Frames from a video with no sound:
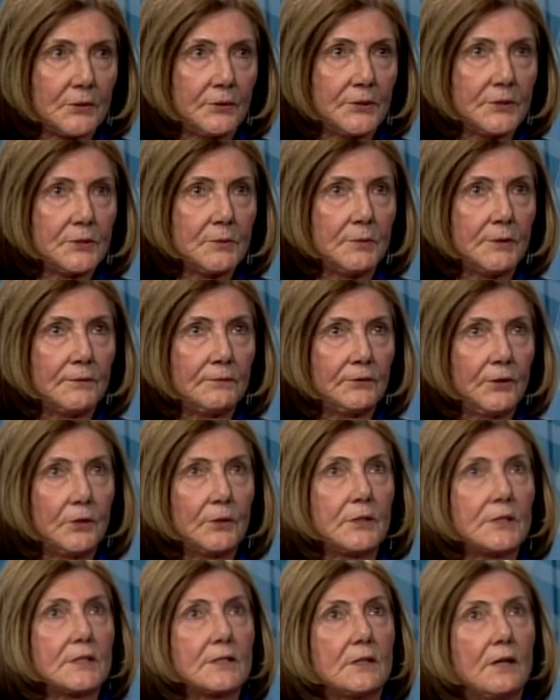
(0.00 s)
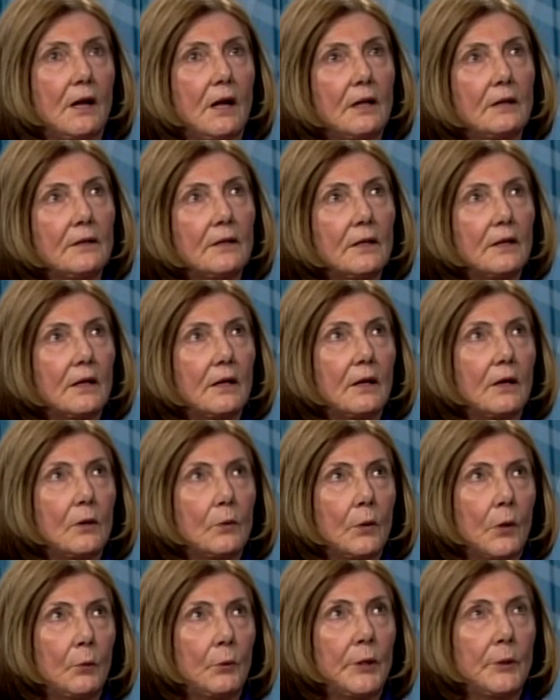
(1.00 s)
going to be focused on
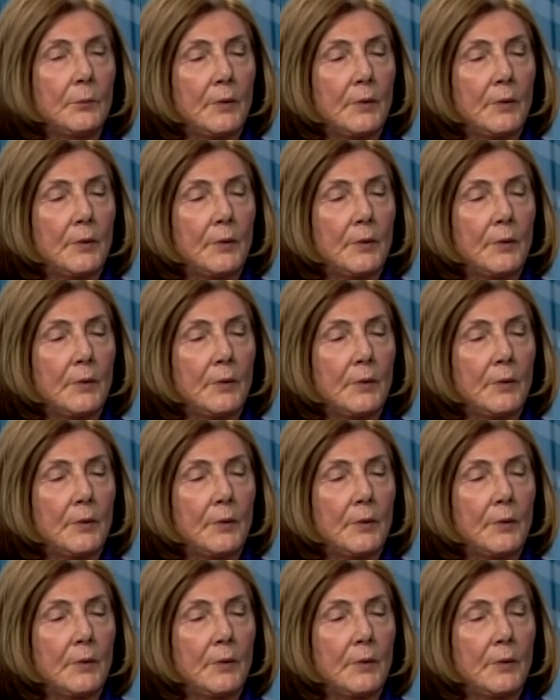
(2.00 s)
what we